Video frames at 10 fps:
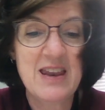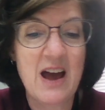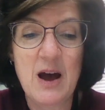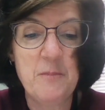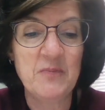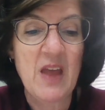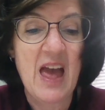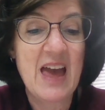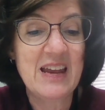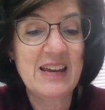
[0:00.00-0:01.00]
um,
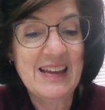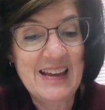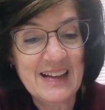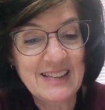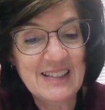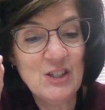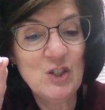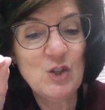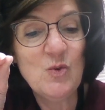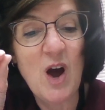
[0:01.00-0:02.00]
and it gets
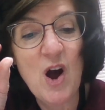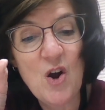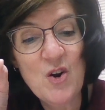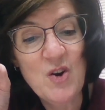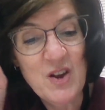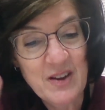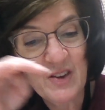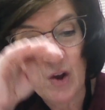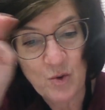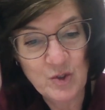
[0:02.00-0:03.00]
into our,
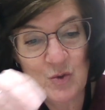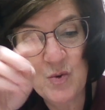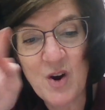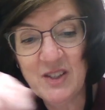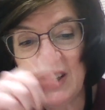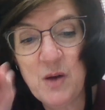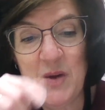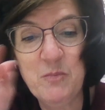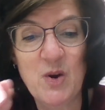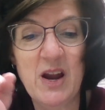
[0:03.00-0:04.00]
goes through our cell
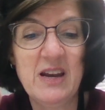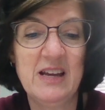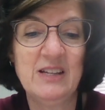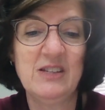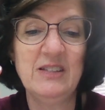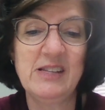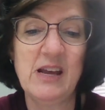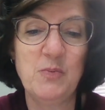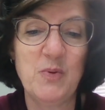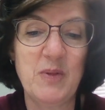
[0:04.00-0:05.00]
membrane into the
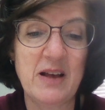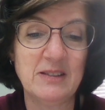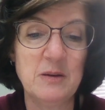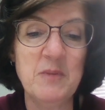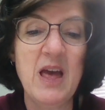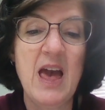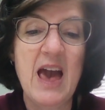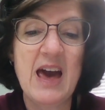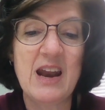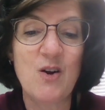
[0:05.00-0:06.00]
cytoplasm,
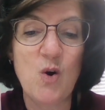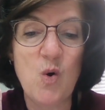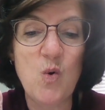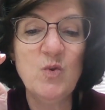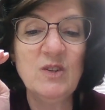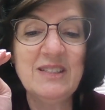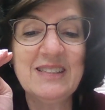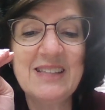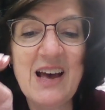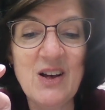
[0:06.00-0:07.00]
and our own
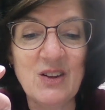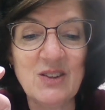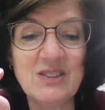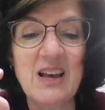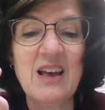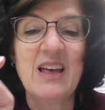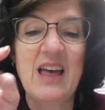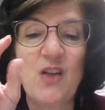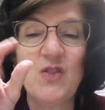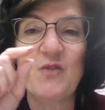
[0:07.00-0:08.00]
cells
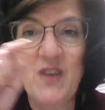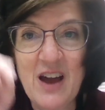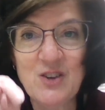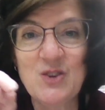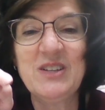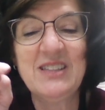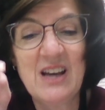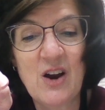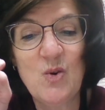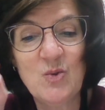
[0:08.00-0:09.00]
uh, the factories
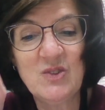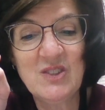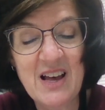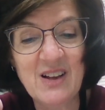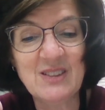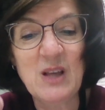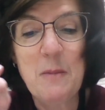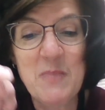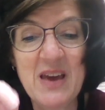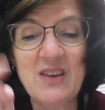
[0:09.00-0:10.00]
in our own cells
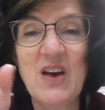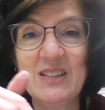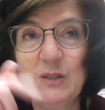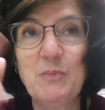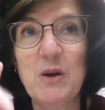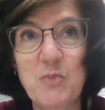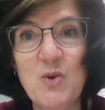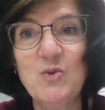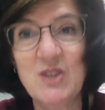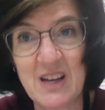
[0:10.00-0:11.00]
make that spike
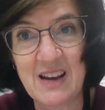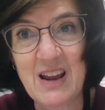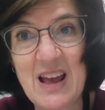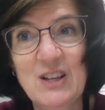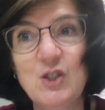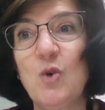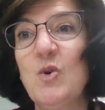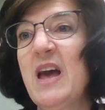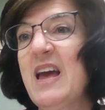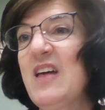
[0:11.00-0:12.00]
protein.
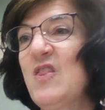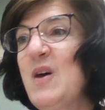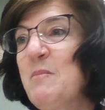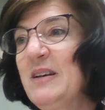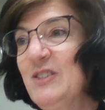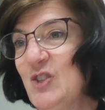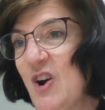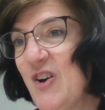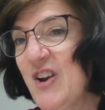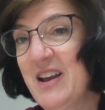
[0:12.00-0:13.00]
So the messenger
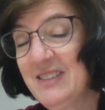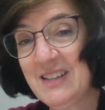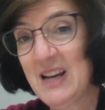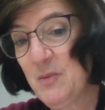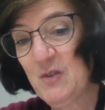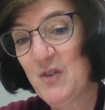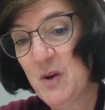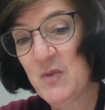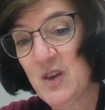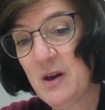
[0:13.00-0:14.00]
RNA isn't coming
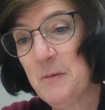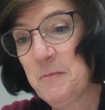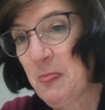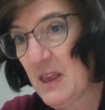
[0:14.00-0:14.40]
from the